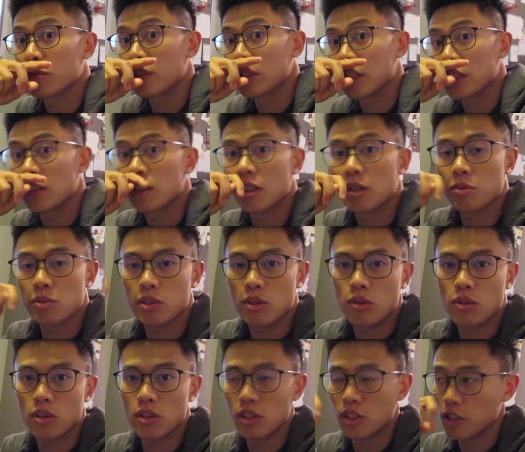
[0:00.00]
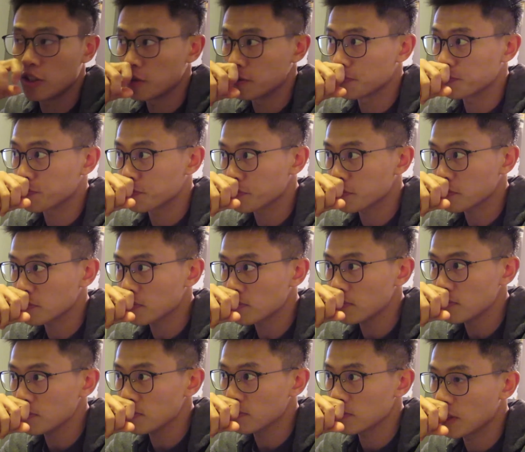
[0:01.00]
thinking I'm still gonna eat
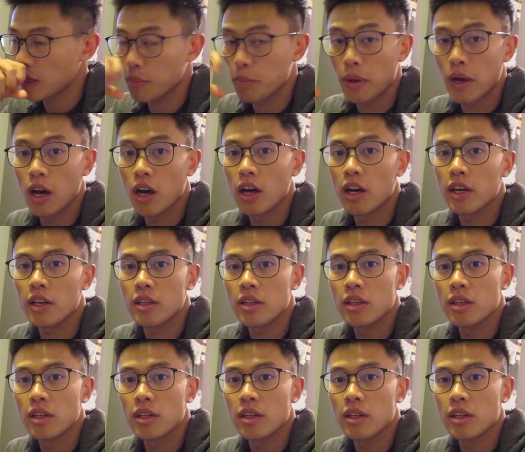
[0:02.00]
a pie,